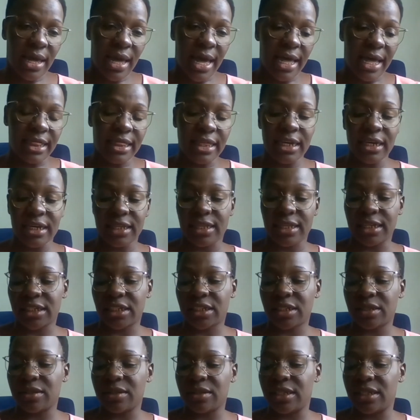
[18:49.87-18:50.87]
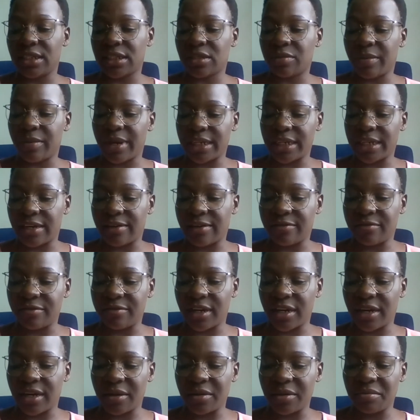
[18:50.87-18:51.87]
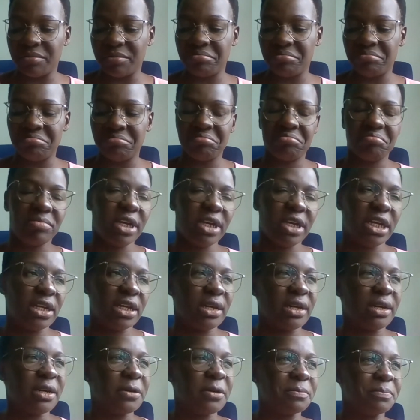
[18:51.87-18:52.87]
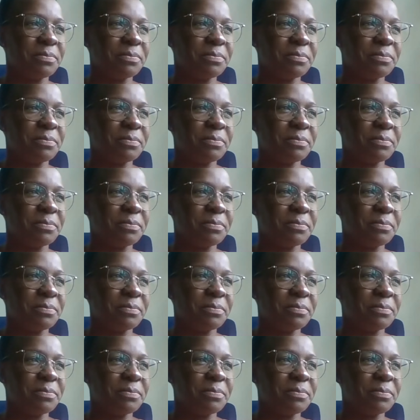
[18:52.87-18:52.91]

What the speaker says: I think this might have been